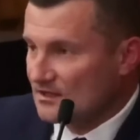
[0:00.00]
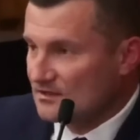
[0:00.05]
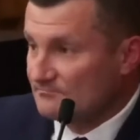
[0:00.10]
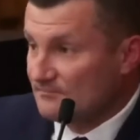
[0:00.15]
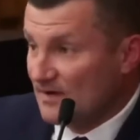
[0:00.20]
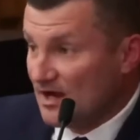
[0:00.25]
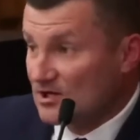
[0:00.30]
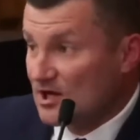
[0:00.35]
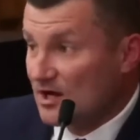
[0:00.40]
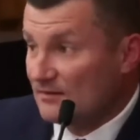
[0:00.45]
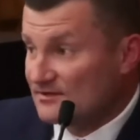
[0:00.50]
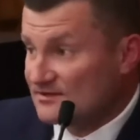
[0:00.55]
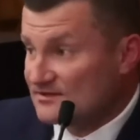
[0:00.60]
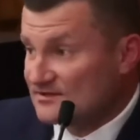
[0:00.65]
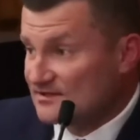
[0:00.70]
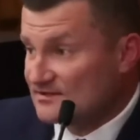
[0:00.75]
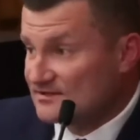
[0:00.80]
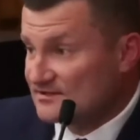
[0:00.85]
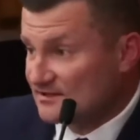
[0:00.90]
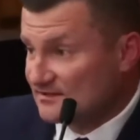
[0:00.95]
My common
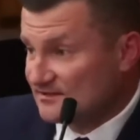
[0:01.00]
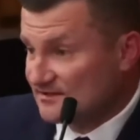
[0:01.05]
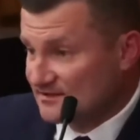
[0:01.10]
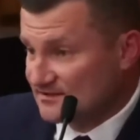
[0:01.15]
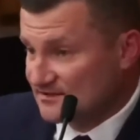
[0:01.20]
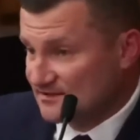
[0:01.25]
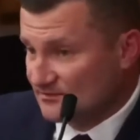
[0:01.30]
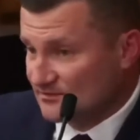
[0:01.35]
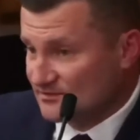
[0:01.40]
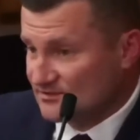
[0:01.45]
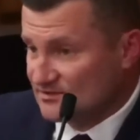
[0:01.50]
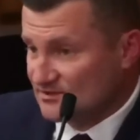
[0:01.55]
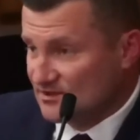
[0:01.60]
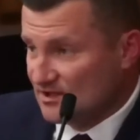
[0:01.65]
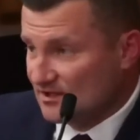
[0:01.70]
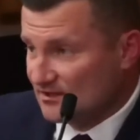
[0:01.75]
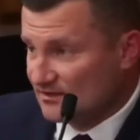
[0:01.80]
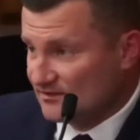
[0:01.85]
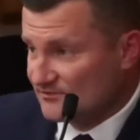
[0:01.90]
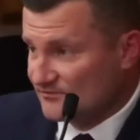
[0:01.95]
sense dictates that it was
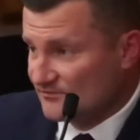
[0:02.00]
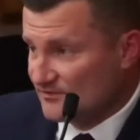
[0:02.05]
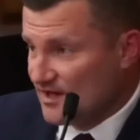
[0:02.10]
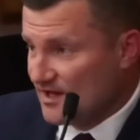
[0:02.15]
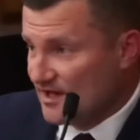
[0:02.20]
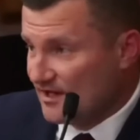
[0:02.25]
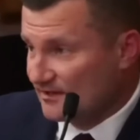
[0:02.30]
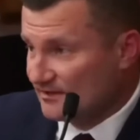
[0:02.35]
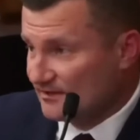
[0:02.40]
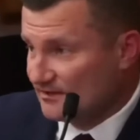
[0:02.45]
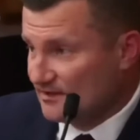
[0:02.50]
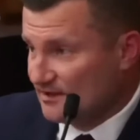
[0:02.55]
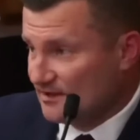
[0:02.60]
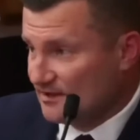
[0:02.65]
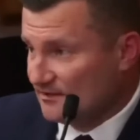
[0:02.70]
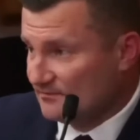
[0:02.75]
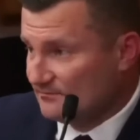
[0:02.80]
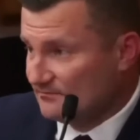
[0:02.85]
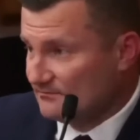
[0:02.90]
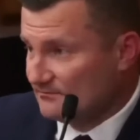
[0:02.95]
not a drag,
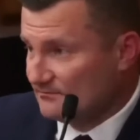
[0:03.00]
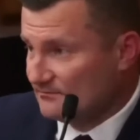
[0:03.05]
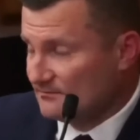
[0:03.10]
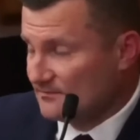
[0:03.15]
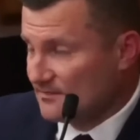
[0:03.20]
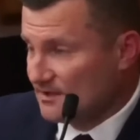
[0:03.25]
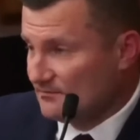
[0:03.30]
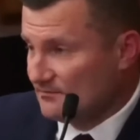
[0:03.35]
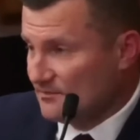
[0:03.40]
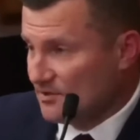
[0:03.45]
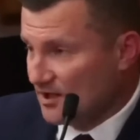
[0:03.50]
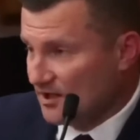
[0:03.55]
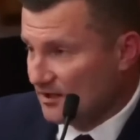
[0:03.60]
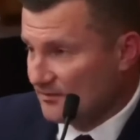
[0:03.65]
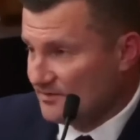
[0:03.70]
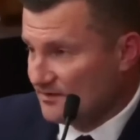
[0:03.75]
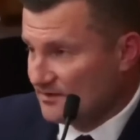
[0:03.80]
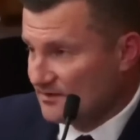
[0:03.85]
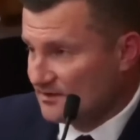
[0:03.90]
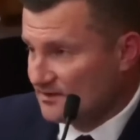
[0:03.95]
a
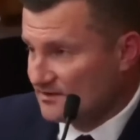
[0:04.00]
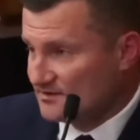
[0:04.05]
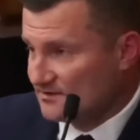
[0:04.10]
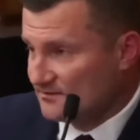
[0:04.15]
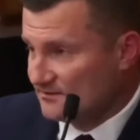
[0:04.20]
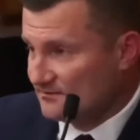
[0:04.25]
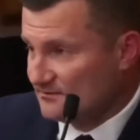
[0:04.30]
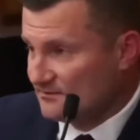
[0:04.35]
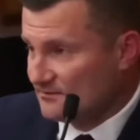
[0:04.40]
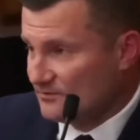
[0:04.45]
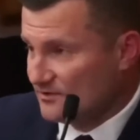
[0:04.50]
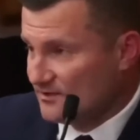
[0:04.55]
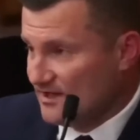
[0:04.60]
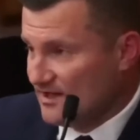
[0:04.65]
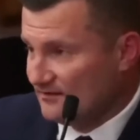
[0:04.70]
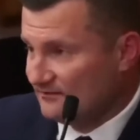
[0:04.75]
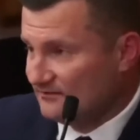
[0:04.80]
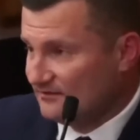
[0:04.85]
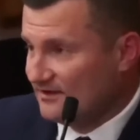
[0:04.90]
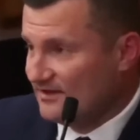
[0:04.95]
mark, because it would
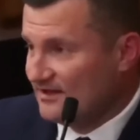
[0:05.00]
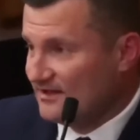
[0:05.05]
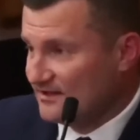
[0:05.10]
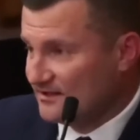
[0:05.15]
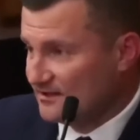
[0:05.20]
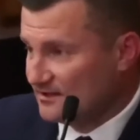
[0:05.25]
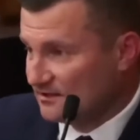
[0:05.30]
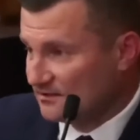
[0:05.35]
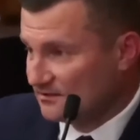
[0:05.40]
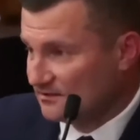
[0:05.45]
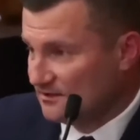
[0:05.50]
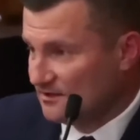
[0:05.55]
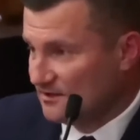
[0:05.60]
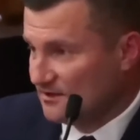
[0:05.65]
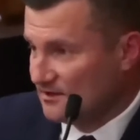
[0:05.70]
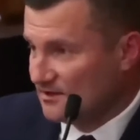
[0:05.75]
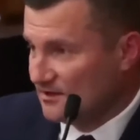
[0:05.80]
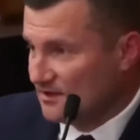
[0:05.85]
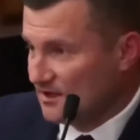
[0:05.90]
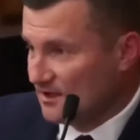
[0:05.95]
have linear
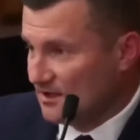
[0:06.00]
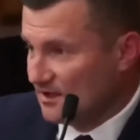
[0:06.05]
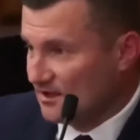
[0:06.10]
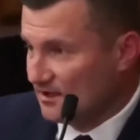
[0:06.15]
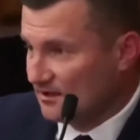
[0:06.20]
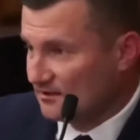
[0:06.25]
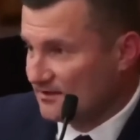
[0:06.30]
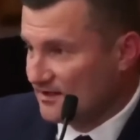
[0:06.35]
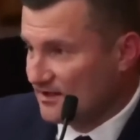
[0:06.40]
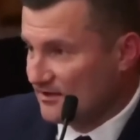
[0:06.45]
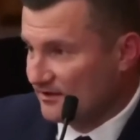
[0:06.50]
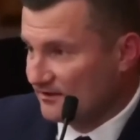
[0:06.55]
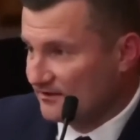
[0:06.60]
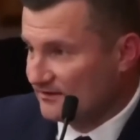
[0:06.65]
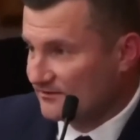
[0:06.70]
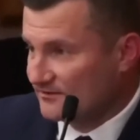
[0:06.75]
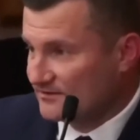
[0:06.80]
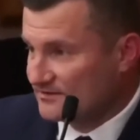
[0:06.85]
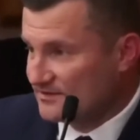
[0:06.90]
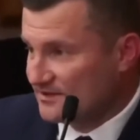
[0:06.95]

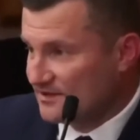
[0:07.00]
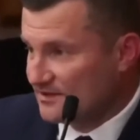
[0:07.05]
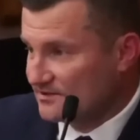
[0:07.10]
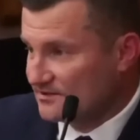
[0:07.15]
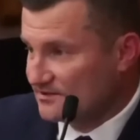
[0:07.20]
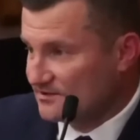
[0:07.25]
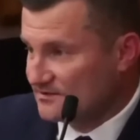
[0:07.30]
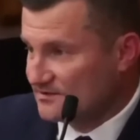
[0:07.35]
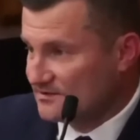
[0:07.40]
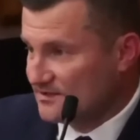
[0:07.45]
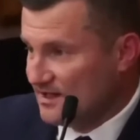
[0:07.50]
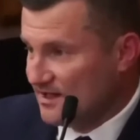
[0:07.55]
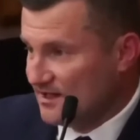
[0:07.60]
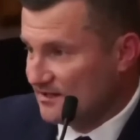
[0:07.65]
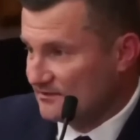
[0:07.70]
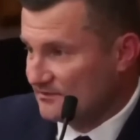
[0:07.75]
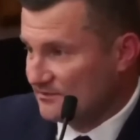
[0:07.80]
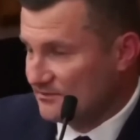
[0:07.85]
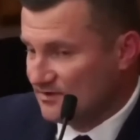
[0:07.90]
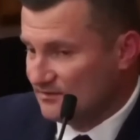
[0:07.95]
characterizations,
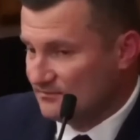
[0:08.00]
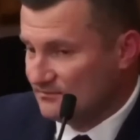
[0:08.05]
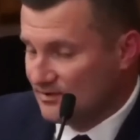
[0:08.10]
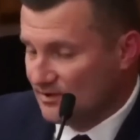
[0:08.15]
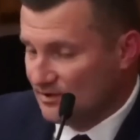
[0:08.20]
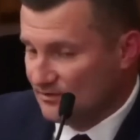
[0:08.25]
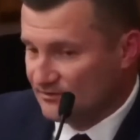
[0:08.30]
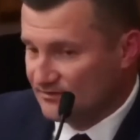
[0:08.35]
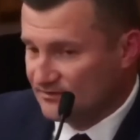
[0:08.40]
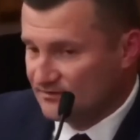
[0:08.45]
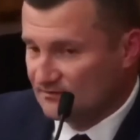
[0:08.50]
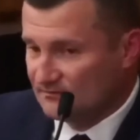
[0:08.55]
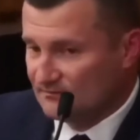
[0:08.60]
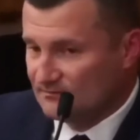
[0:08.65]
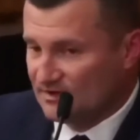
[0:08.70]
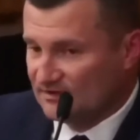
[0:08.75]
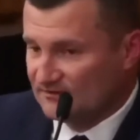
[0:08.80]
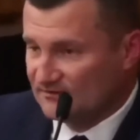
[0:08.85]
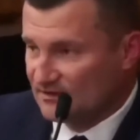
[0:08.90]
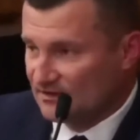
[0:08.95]
and it would be both
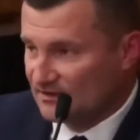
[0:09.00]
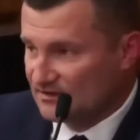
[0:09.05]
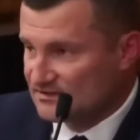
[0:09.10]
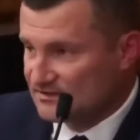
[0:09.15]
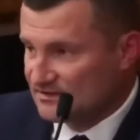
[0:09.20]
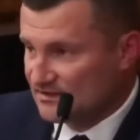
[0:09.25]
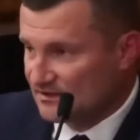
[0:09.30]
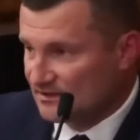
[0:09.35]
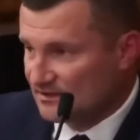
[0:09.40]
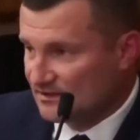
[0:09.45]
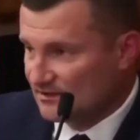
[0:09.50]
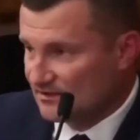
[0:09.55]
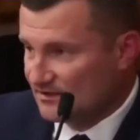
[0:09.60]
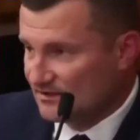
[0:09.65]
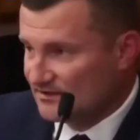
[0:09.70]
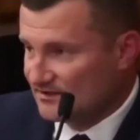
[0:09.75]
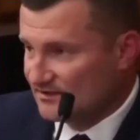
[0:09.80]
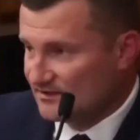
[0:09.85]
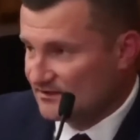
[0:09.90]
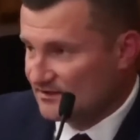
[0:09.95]
buttocks that are
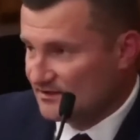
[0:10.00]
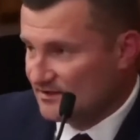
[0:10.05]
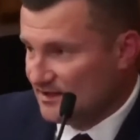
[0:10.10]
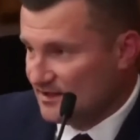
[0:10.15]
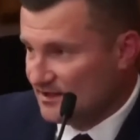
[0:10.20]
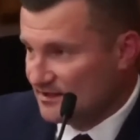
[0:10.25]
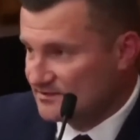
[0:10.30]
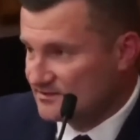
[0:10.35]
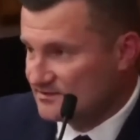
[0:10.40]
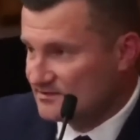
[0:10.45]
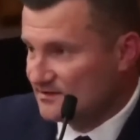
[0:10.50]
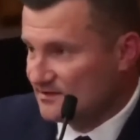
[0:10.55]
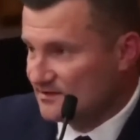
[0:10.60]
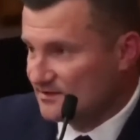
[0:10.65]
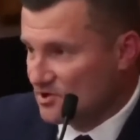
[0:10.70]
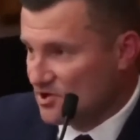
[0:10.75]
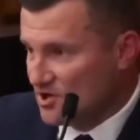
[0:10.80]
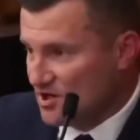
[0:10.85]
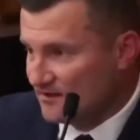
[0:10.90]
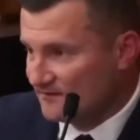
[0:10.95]
engaged in
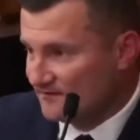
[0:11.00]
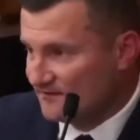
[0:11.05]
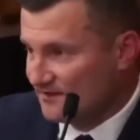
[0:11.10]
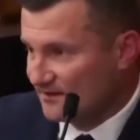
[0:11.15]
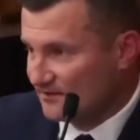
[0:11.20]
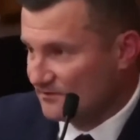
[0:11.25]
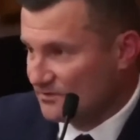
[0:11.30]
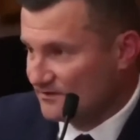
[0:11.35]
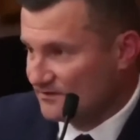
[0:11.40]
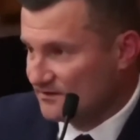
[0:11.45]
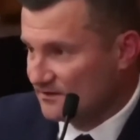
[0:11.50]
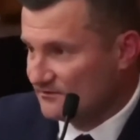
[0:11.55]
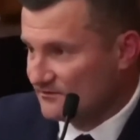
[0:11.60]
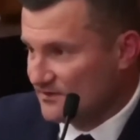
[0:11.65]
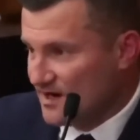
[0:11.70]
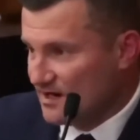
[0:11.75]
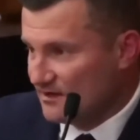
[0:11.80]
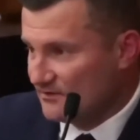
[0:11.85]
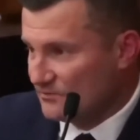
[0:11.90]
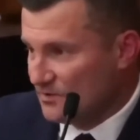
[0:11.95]
contact with the
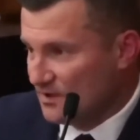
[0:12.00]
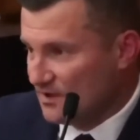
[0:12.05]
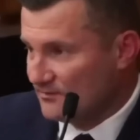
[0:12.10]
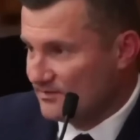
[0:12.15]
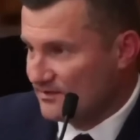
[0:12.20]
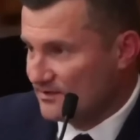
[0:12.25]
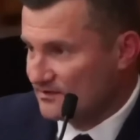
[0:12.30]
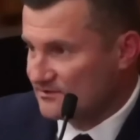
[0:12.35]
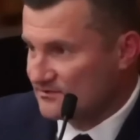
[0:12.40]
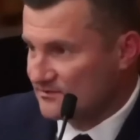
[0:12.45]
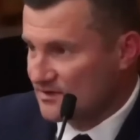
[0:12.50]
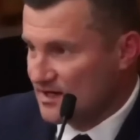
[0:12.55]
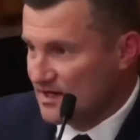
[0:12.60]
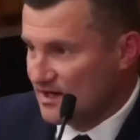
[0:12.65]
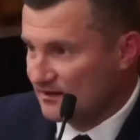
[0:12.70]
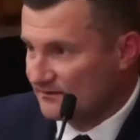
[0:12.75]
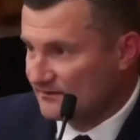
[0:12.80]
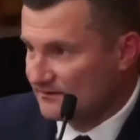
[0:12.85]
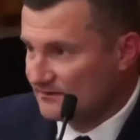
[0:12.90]
ground while being dragged.